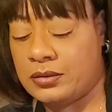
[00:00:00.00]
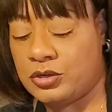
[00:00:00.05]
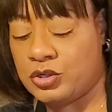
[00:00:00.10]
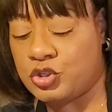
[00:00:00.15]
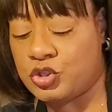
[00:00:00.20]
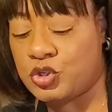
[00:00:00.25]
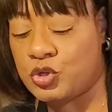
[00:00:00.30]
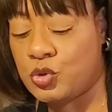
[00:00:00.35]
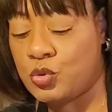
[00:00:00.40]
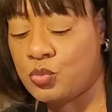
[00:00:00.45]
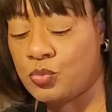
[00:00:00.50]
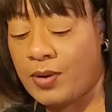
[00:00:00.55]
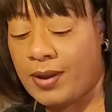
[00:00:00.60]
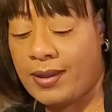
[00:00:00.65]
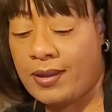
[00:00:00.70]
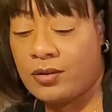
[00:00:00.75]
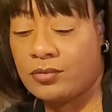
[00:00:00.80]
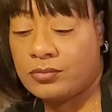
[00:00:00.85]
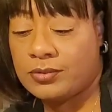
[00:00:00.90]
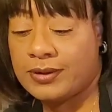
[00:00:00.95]
2
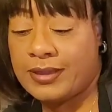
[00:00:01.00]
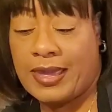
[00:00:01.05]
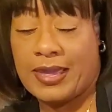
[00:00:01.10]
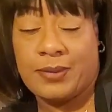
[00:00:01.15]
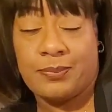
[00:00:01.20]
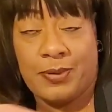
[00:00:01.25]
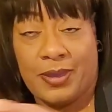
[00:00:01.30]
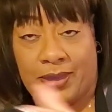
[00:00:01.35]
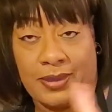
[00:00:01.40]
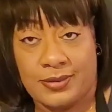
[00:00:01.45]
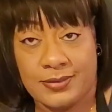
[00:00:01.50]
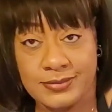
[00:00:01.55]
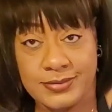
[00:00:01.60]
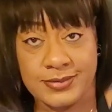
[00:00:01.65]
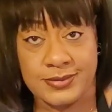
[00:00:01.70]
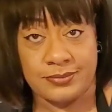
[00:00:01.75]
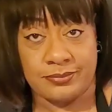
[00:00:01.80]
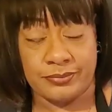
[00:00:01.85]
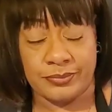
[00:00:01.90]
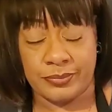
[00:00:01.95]
round cake
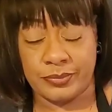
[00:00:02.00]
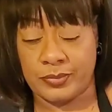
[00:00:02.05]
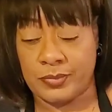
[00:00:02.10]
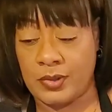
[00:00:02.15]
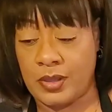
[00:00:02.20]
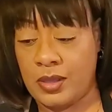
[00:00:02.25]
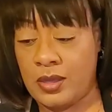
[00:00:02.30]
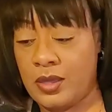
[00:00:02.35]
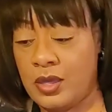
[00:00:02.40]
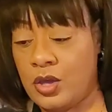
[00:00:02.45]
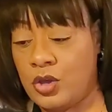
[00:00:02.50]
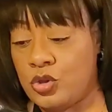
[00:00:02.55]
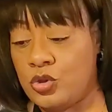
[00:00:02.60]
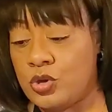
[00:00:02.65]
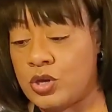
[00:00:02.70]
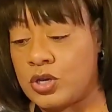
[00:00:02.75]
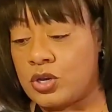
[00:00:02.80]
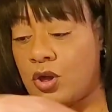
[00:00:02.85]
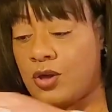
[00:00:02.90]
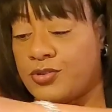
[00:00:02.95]
pans. You
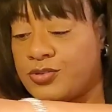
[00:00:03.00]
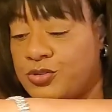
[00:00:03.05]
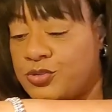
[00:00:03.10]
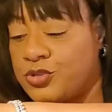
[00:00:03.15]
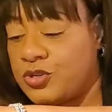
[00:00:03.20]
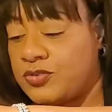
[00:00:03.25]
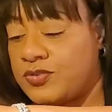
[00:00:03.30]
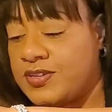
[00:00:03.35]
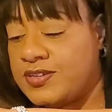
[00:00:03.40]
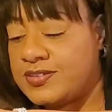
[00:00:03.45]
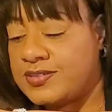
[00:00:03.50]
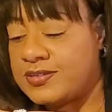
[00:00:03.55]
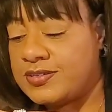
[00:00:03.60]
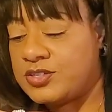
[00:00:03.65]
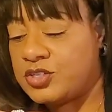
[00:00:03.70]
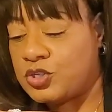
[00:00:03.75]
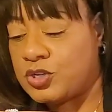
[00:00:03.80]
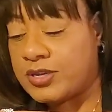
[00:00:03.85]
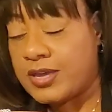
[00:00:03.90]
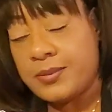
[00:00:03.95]
can also turn these
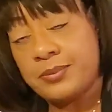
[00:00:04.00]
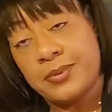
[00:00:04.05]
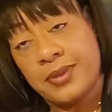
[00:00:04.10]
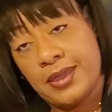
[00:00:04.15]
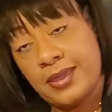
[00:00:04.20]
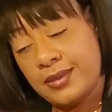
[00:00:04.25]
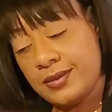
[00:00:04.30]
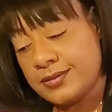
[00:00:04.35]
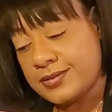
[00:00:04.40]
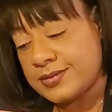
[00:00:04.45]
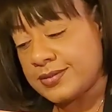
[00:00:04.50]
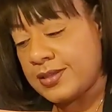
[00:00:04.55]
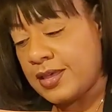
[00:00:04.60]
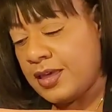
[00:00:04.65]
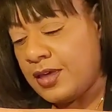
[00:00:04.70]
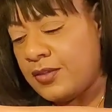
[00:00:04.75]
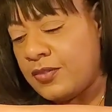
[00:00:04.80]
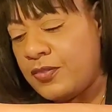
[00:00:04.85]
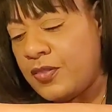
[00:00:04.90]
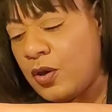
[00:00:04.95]
into cupcakes.
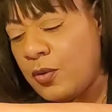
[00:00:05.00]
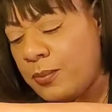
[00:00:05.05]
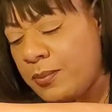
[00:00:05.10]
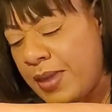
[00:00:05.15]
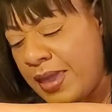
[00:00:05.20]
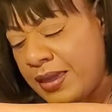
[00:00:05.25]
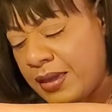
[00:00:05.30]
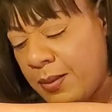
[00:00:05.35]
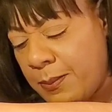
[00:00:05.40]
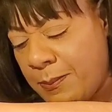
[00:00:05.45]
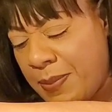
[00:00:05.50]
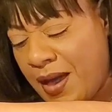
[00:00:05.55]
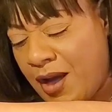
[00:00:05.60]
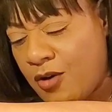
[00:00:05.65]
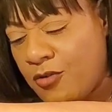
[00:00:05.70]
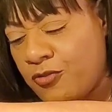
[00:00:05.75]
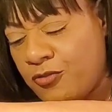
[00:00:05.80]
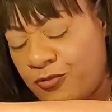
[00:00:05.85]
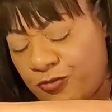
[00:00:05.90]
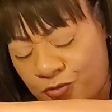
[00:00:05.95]
They'll make
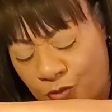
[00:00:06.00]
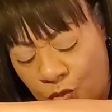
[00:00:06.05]
about